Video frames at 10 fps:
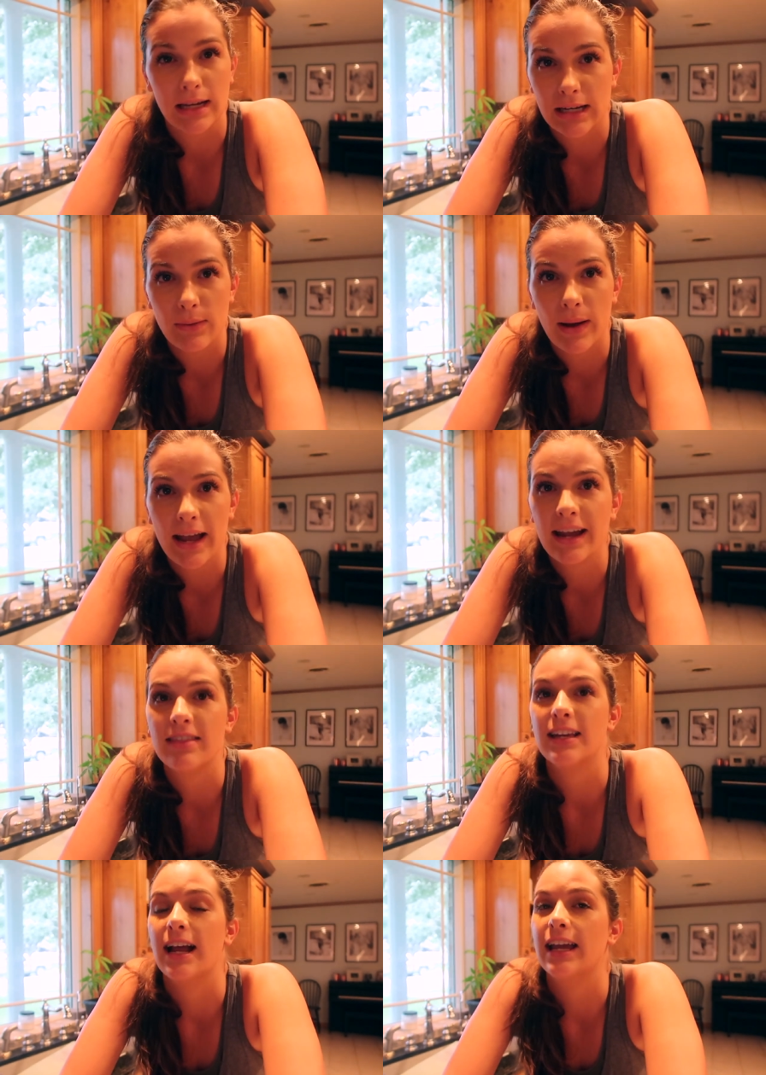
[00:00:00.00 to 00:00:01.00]
anyway,
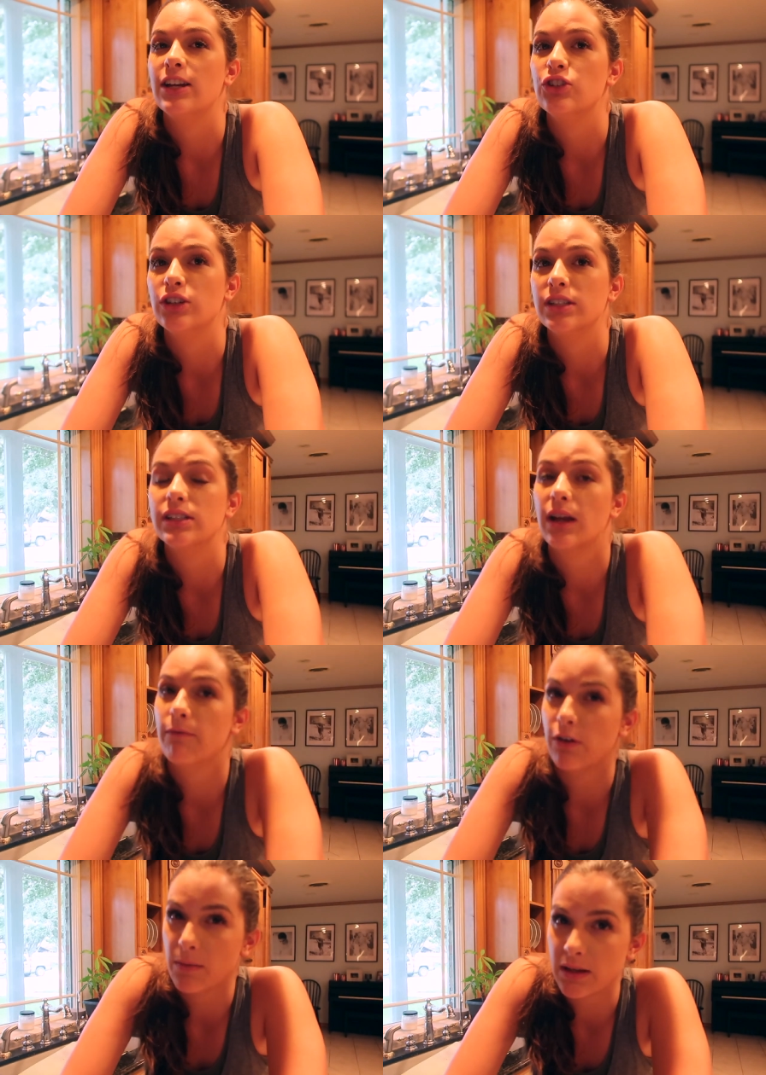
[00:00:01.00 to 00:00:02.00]
and then I can just
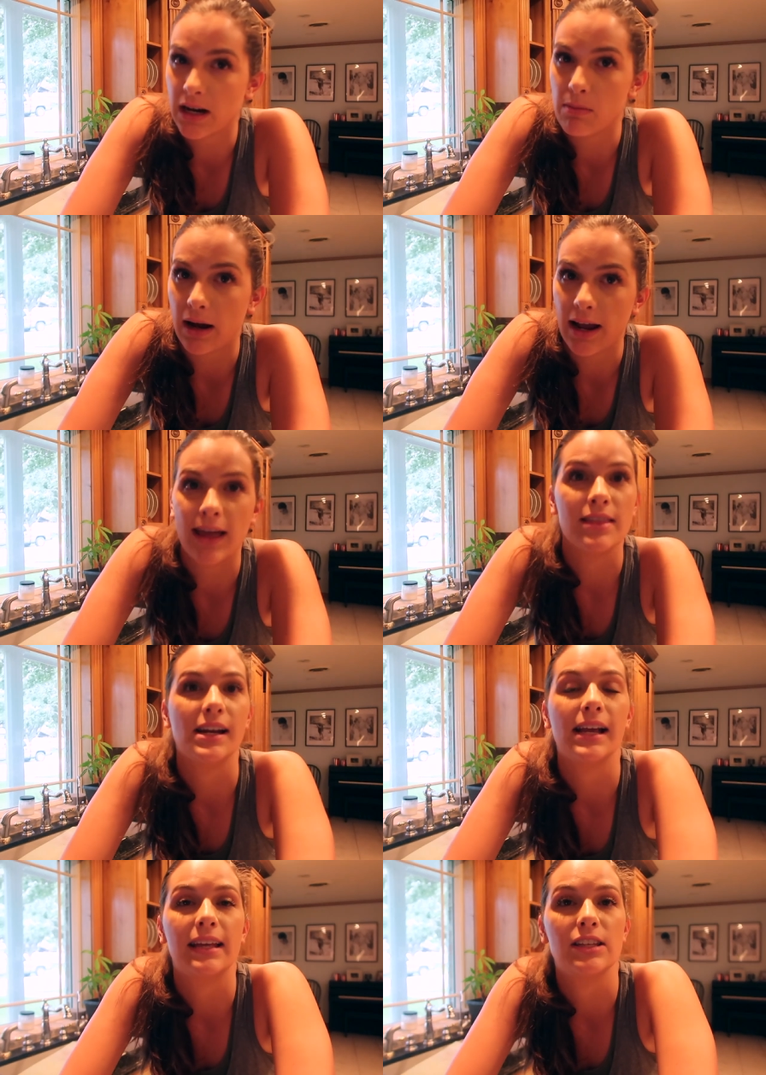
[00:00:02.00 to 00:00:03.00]
confirm that I buy it and
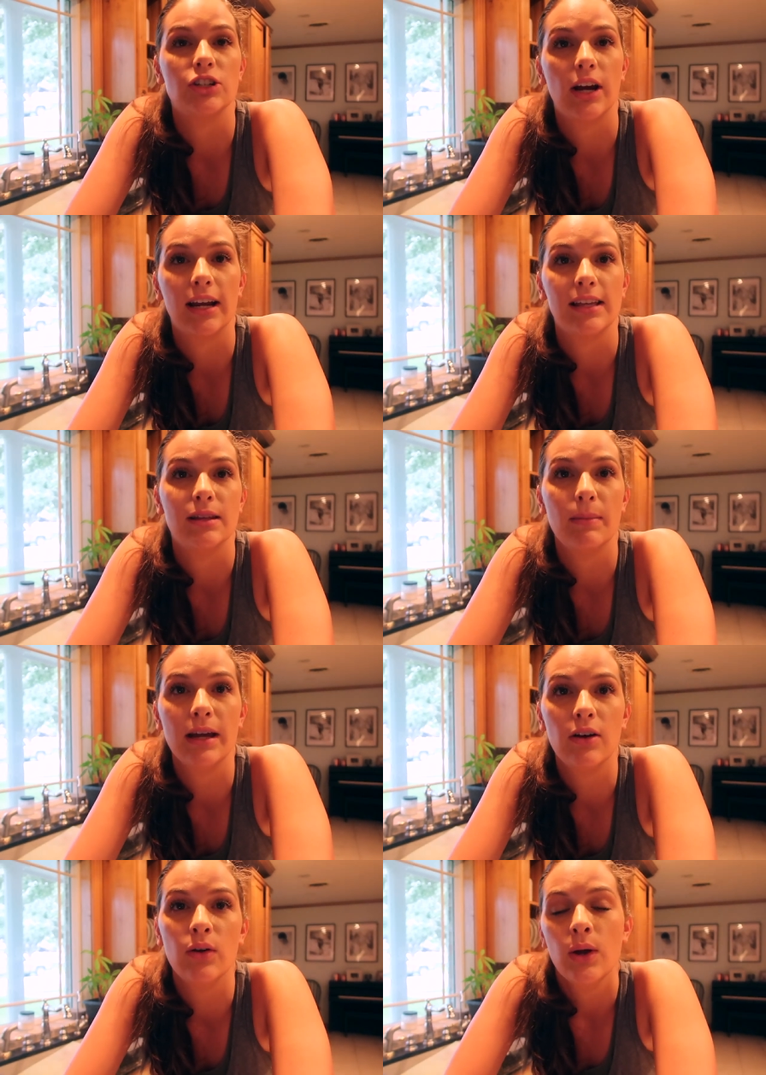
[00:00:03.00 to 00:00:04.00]
then I get the check in the
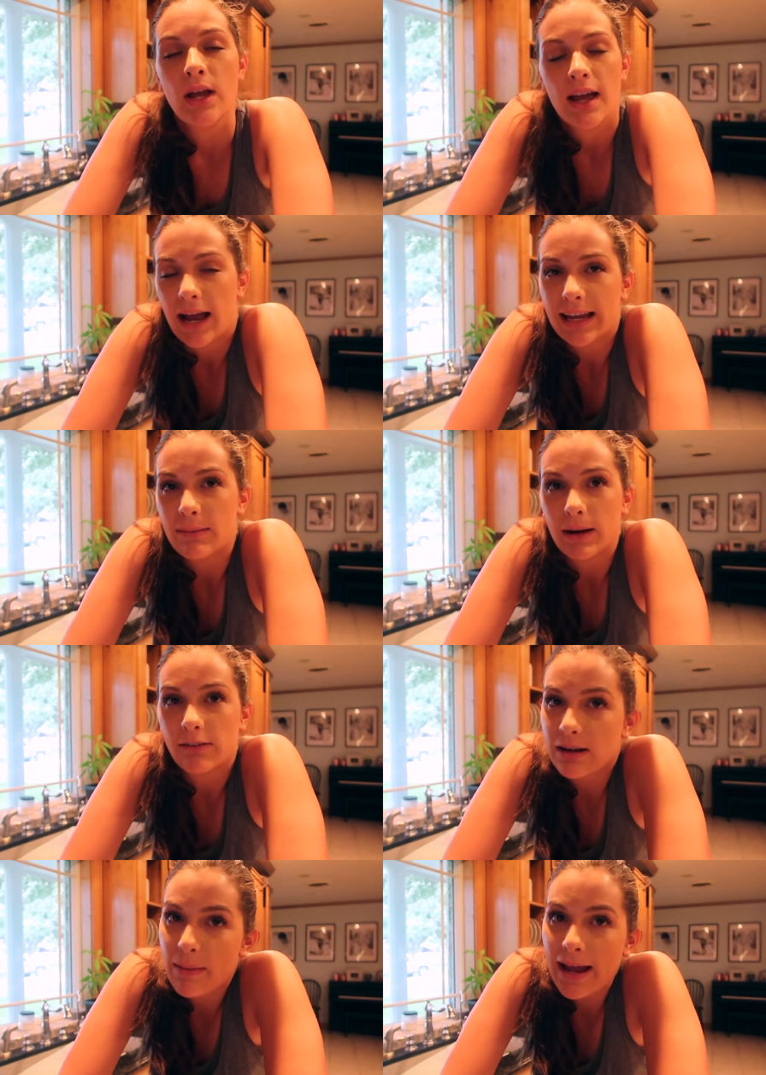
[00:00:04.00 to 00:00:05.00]
mail, I get my
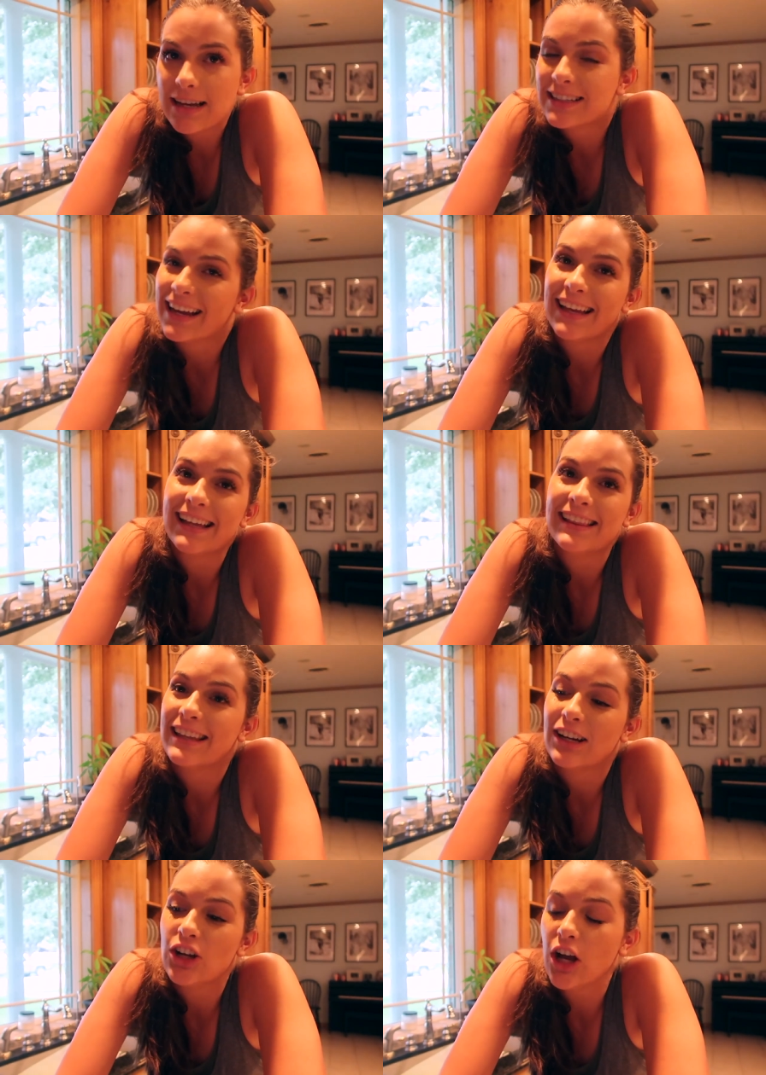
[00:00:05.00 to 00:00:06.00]
rebate, and
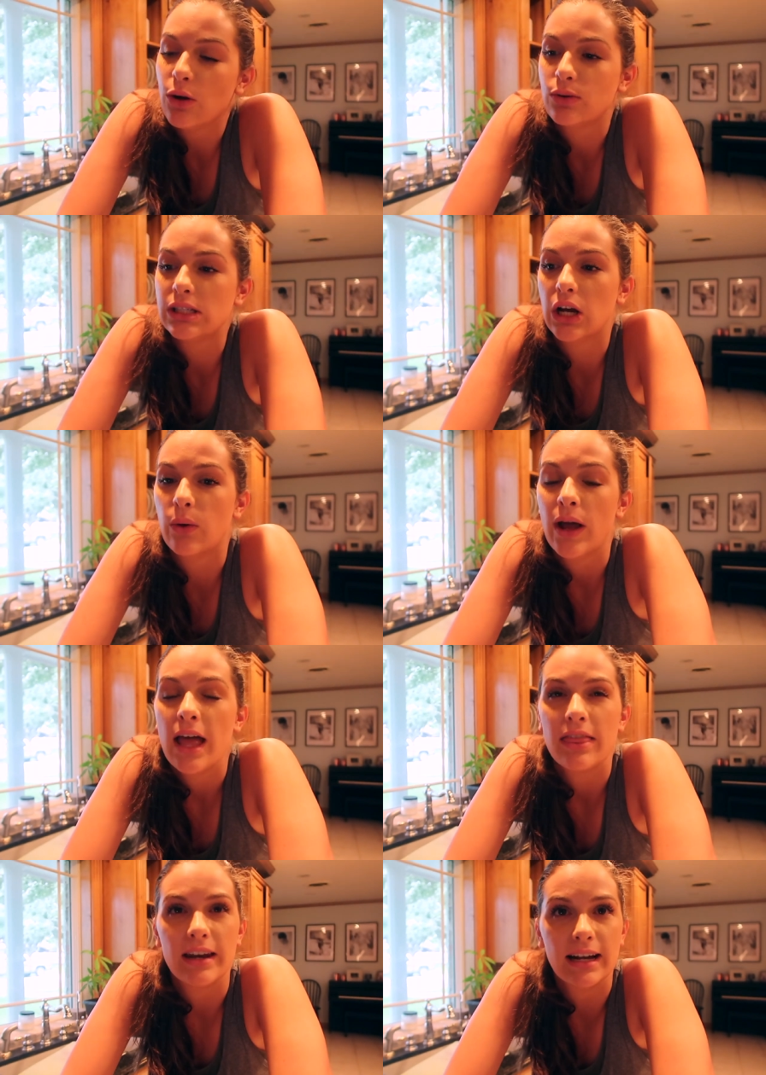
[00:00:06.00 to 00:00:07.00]
there you go. So
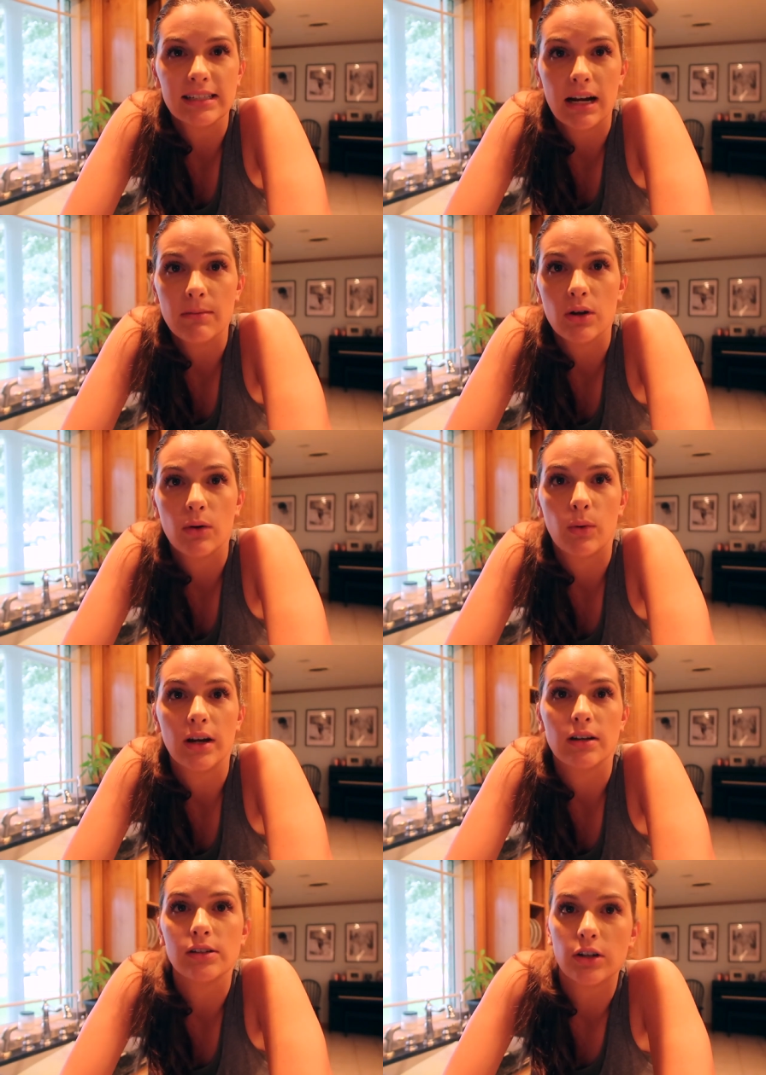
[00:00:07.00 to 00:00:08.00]
the next time you're
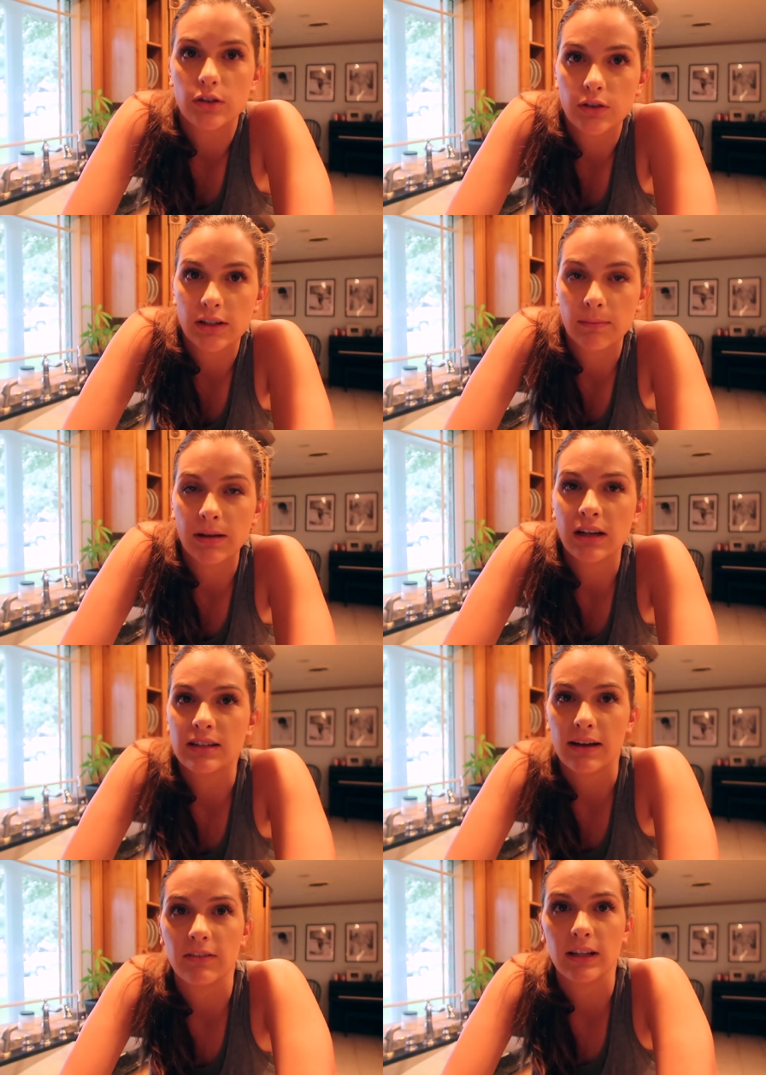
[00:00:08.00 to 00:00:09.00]
wanting to search for something,
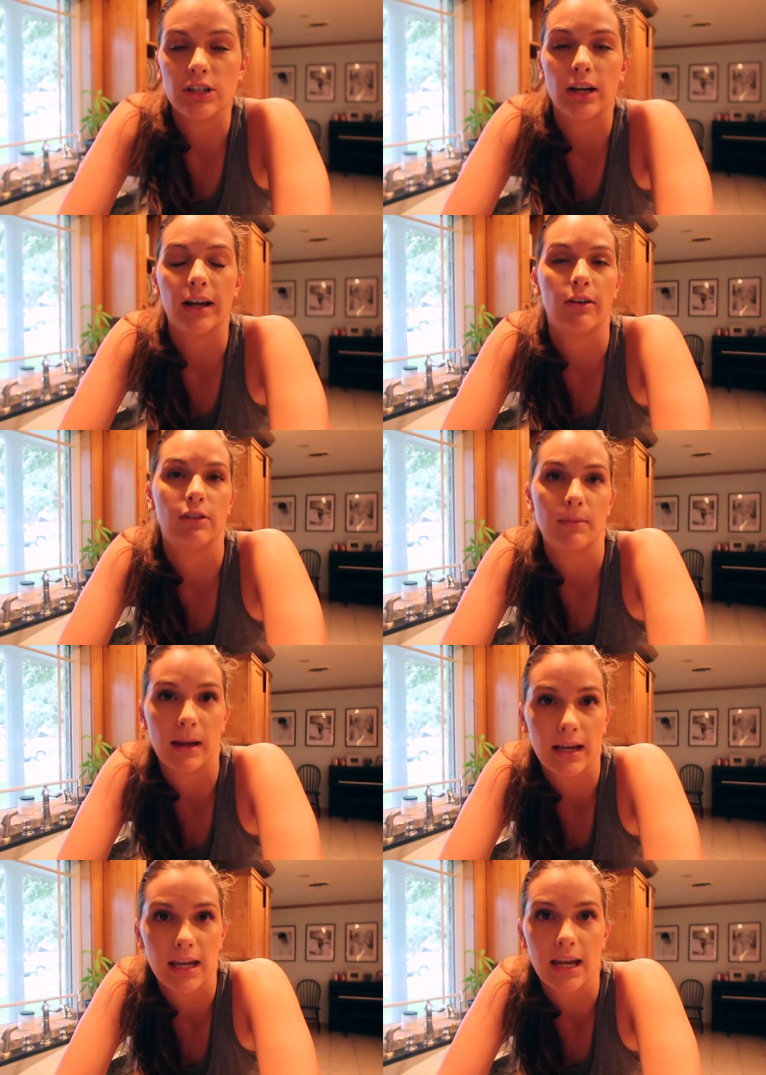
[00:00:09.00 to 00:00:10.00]
definitely check out
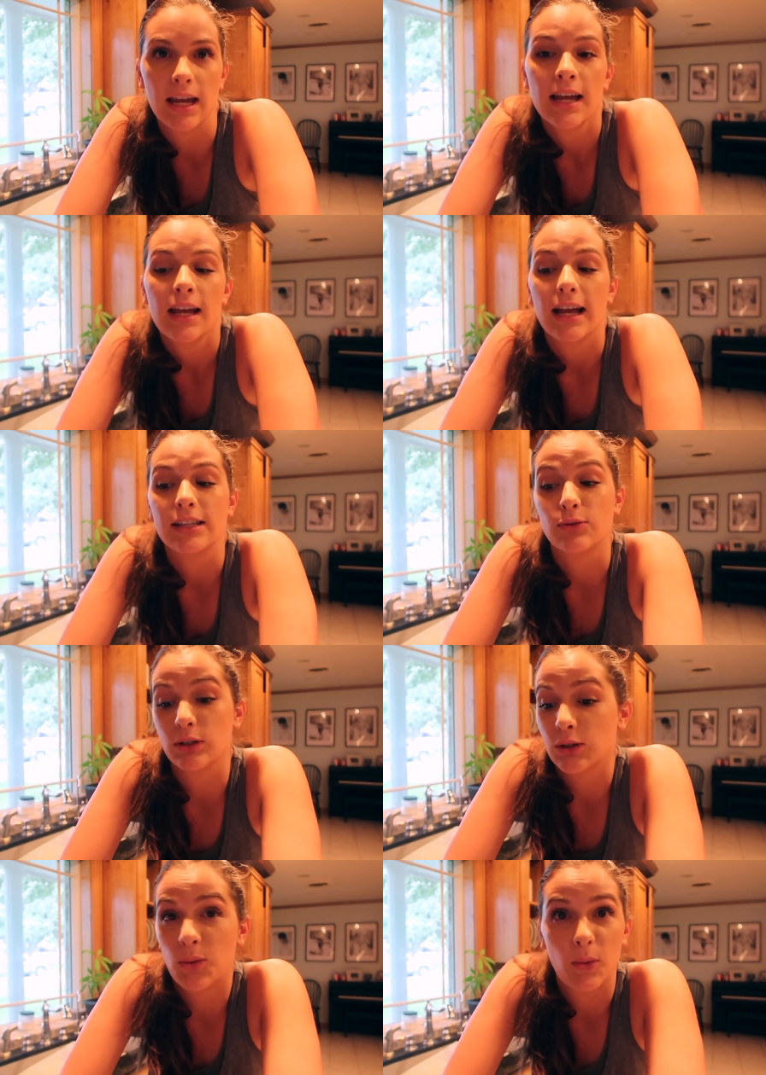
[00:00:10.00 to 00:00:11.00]
Rebate Key. It's a
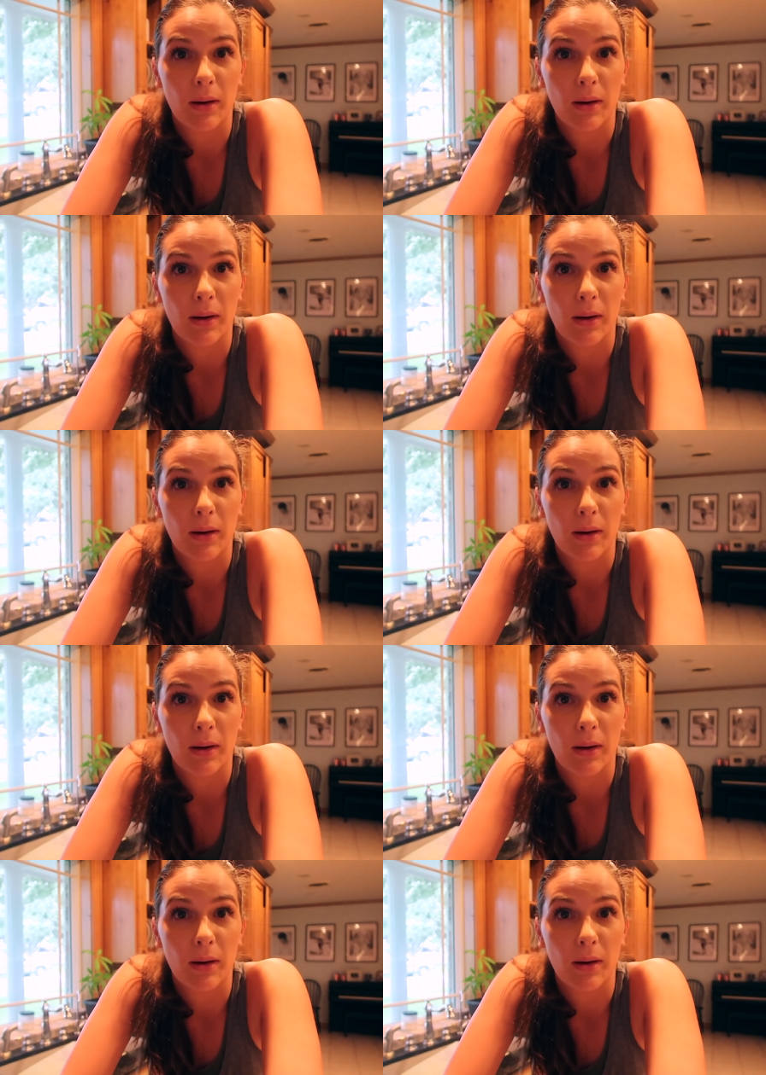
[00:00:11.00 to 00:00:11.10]
really cool